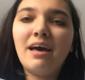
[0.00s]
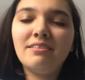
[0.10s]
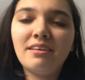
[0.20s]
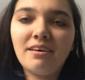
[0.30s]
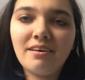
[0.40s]

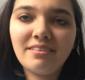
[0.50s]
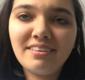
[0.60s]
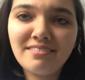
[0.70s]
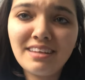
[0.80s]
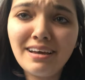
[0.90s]
the
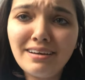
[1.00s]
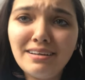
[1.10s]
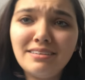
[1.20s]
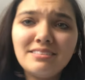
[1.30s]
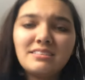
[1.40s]

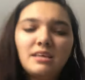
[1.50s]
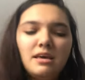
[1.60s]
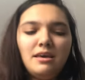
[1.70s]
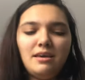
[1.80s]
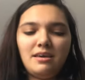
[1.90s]
designs,
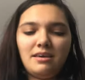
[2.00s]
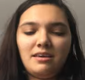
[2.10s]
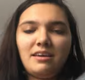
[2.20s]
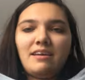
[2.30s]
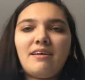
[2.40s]

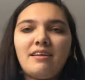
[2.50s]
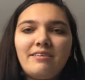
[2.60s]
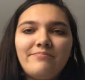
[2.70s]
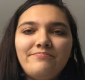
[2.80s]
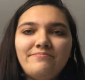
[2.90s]

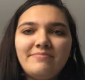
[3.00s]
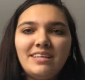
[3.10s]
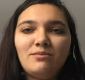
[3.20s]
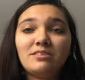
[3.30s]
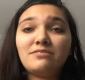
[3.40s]
and
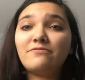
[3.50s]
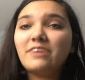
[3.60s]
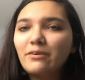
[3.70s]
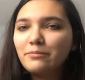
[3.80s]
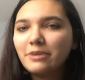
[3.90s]
it was a
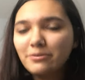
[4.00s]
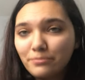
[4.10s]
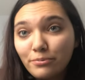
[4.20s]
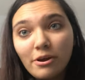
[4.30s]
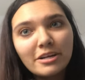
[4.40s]
very big
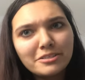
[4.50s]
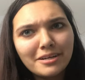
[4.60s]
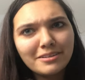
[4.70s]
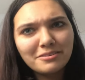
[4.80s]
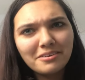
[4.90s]

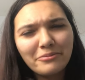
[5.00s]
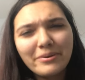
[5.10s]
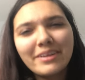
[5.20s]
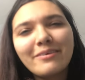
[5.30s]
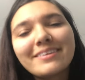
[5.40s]
project, it took a
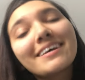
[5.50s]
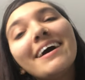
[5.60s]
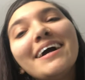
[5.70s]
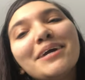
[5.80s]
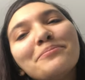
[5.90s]
very long
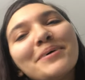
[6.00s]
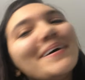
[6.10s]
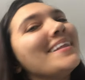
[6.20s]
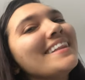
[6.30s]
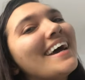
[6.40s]
time,
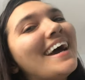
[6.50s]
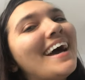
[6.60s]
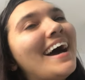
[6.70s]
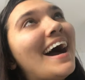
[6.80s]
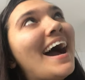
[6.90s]
but
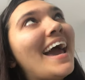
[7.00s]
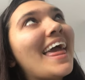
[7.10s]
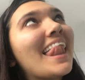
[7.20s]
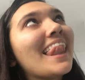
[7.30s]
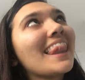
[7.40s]

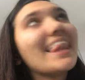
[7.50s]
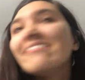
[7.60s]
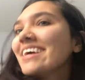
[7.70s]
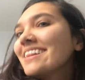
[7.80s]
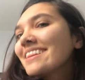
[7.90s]
I love
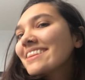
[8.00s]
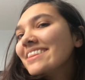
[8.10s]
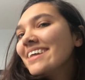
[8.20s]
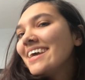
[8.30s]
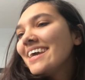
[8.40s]
it,
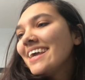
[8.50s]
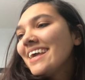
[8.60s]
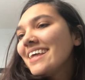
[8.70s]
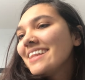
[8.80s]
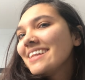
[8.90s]

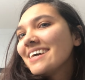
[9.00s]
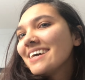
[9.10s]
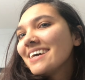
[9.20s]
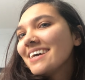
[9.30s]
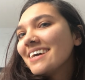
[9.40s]
and
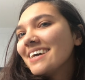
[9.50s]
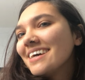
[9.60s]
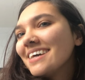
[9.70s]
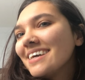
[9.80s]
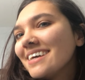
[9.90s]

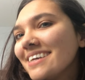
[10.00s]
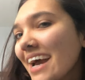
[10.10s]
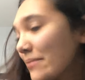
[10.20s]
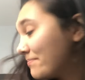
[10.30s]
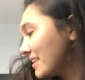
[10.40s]
yeah,
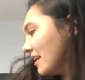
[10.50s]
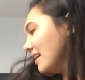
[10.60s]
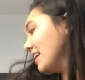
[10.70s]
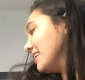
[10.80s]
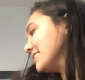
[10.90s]

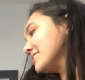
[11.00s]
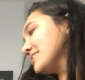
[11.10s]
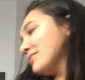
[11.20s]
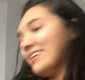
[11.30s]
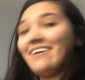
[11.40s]

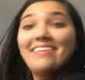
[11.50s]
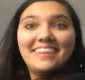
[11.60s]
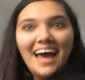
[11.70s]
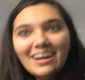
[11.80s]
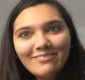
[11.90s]
so I got
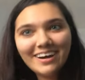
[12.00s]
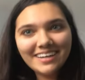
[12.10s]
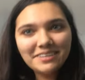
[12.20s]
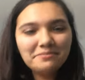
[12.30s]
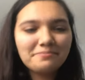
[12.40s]
that
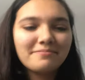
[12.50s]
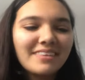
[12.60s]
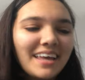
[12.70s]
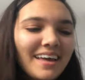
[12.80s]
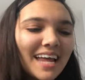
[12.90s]
one.
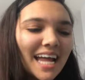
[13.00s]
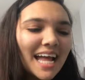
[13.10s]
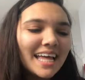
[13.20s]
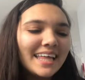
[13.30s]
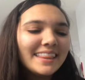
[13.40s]

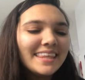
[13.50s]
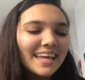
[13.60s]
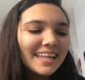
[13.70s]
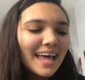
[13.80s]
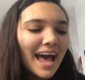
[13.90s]
And
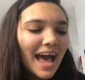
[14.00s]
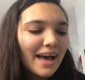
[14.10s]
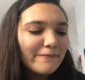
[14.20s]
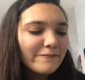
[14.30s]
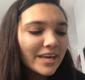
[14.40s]
then
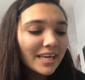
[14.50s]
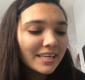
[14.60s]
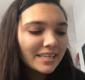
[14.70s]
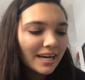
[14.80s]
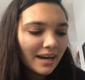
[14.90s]
I've
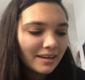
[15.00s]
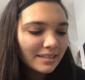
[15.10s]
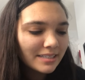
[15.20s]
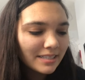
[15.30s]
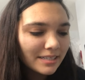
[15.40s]
got
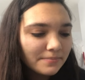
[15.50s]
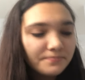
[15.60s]
the,